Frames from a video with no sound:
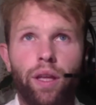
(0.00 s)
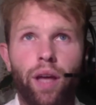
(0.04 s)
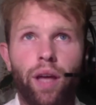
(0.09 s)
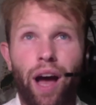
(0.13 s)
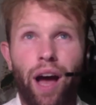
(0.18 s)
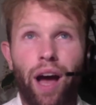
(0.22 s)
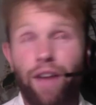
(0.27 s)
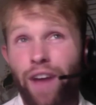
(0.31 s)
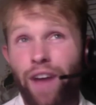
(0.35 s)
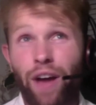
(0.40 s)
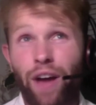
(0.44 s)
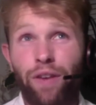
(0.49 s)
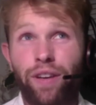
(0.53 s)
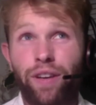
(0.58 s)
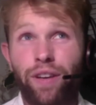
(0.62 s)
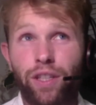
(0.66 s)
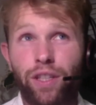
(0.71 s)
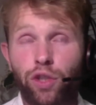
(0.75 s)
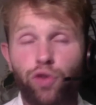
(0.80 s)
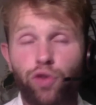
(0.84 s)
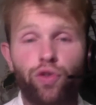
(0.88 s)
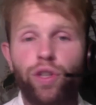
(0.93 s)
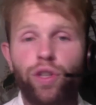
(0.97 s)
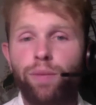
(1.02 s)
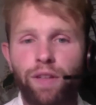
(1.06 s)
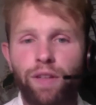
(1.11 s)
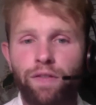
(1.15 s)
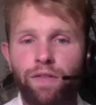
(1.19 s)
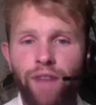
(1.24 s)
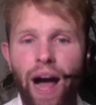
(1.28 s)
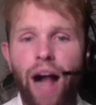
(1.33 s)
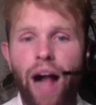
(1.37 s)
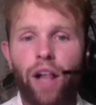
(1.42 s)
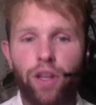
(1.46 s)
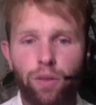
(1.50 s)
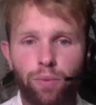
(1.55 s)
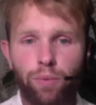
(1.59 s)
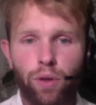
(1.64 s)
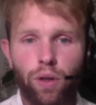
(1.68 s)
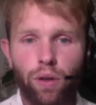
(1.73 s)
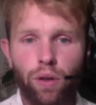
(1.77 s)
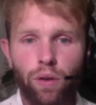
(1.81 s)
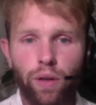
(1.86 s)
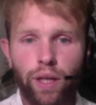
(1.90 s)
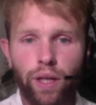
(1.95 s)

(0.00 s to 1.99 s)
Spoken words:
I found extremely valuable